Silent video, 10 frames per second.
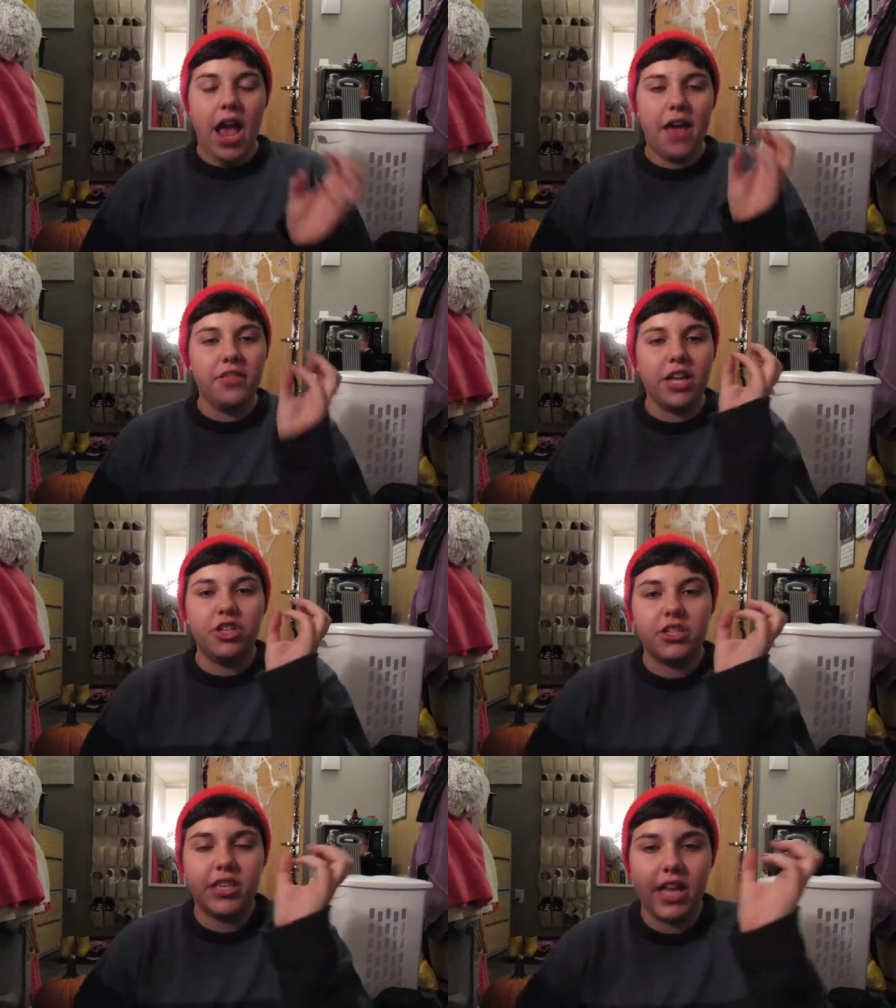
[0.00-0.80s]
And they
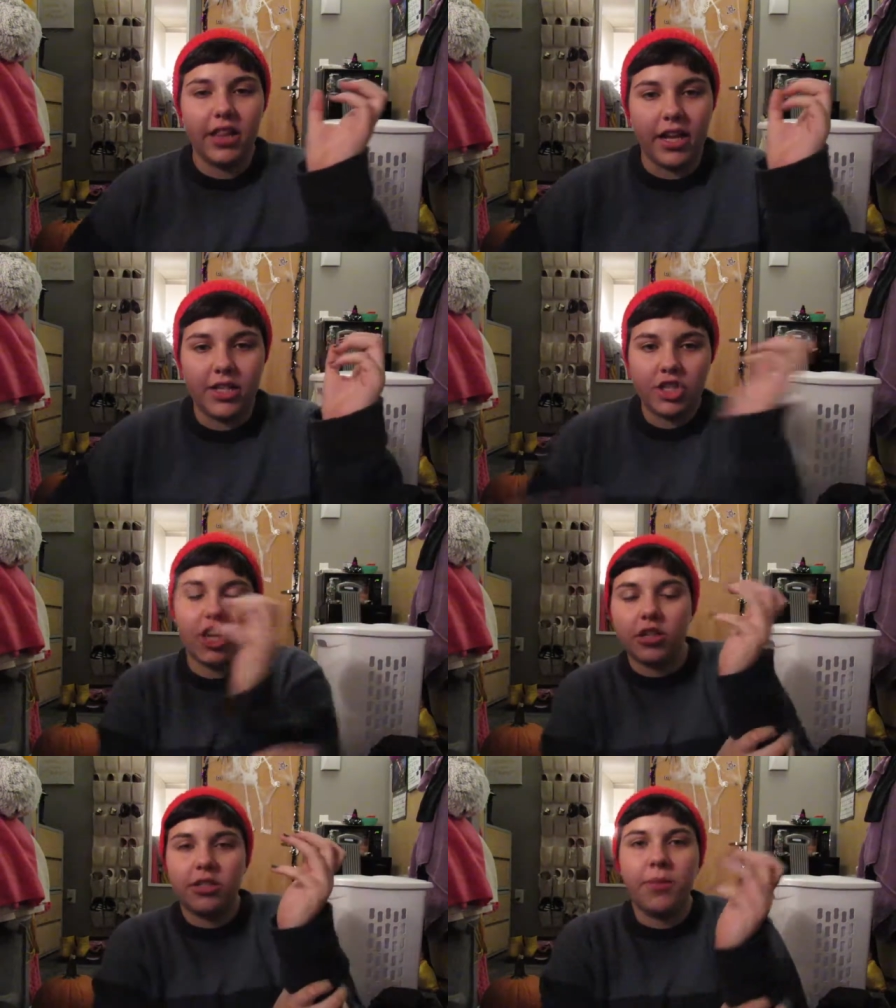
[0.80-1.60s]
just get like
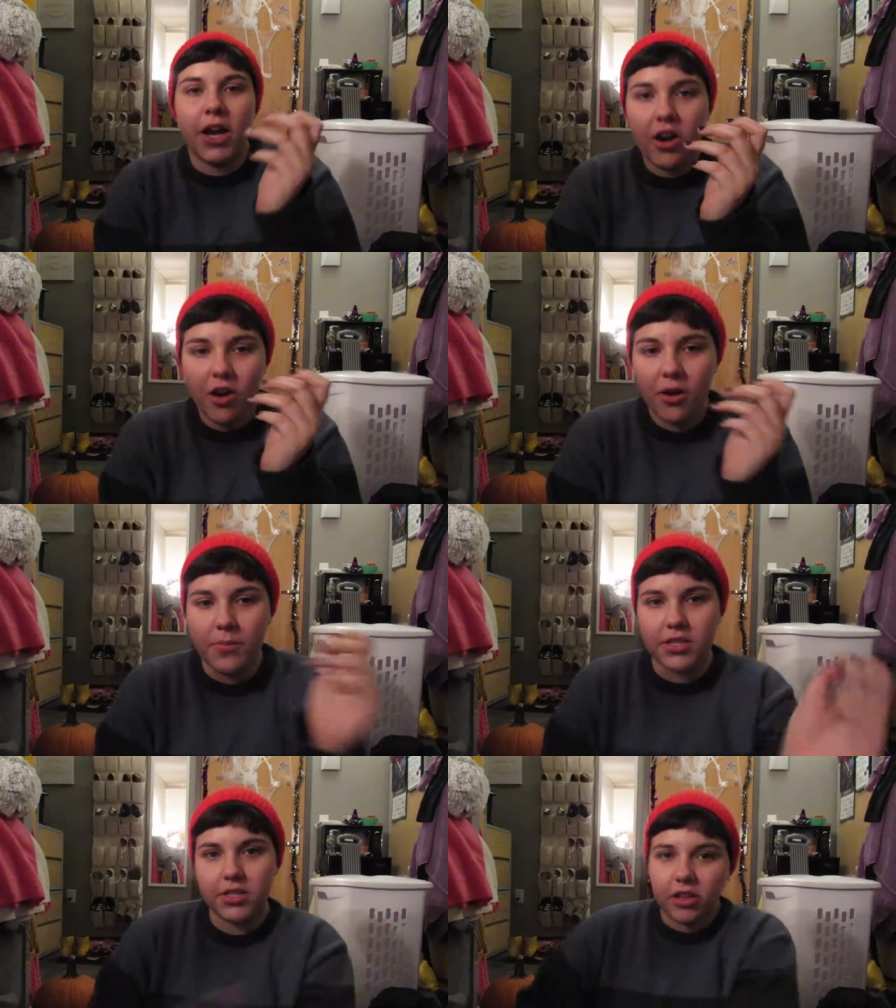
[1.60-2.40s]
stuck to my
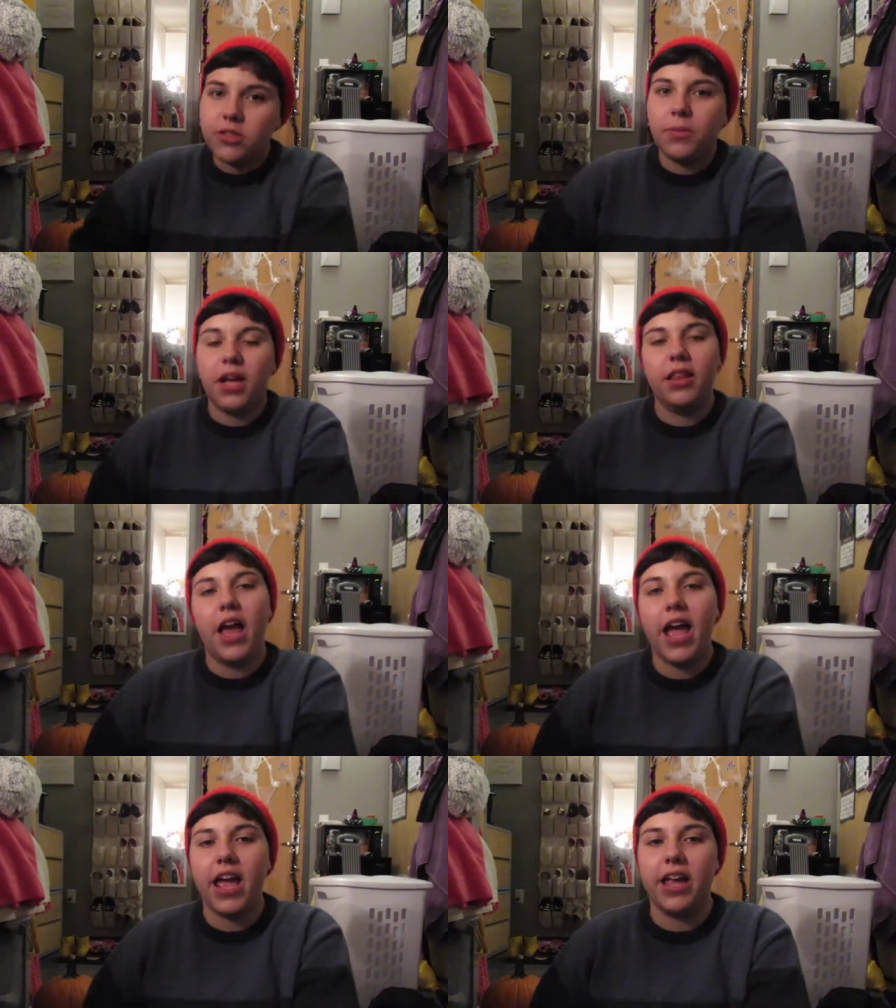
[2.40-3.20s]
arm, stuck to my
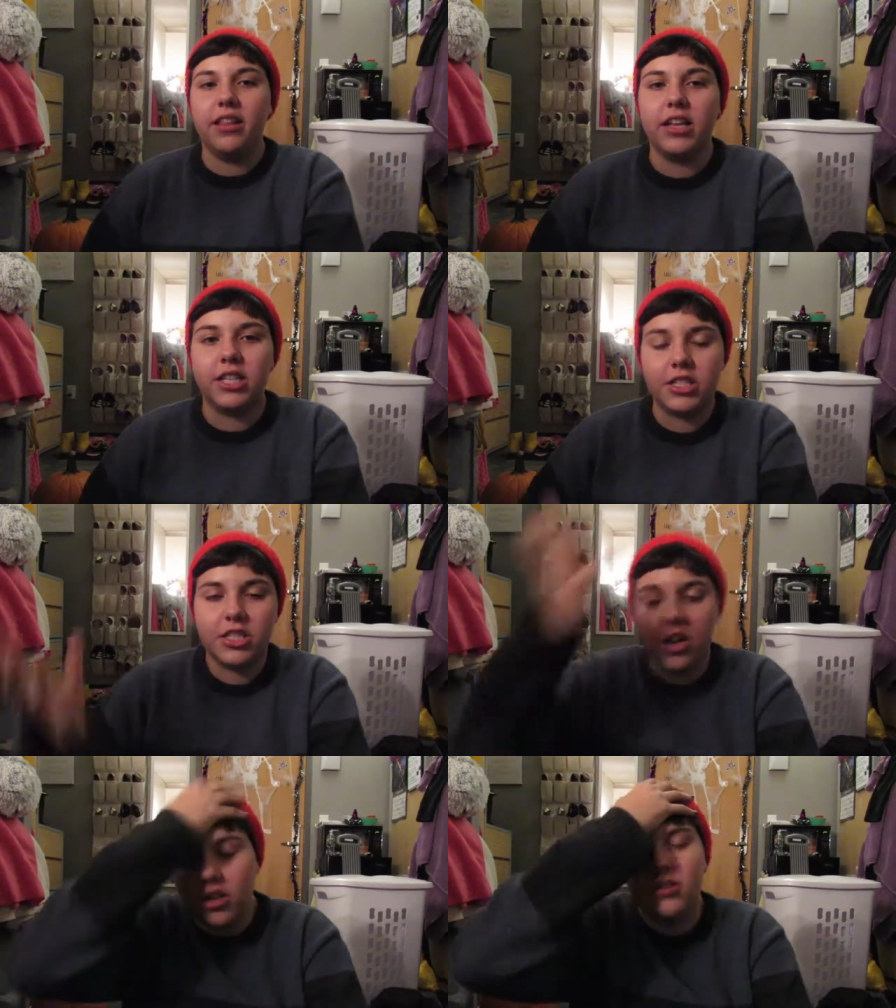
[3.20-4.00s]
leg, and like
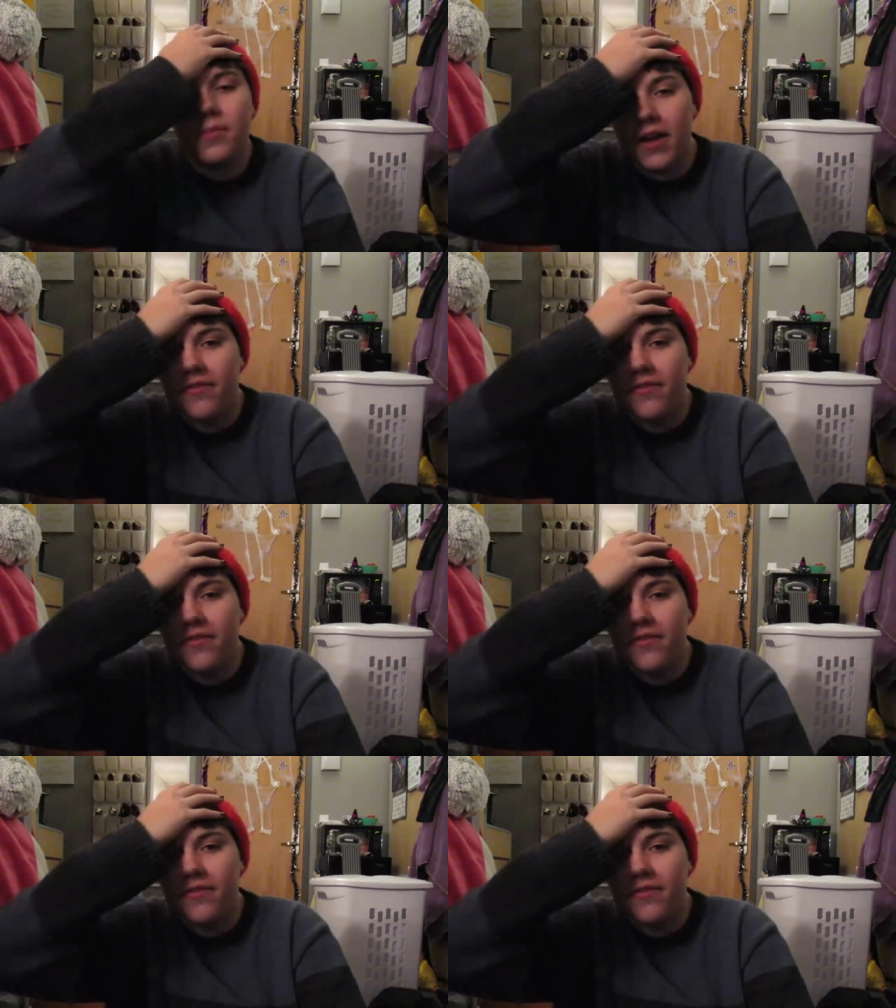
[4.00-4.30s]
stuck to my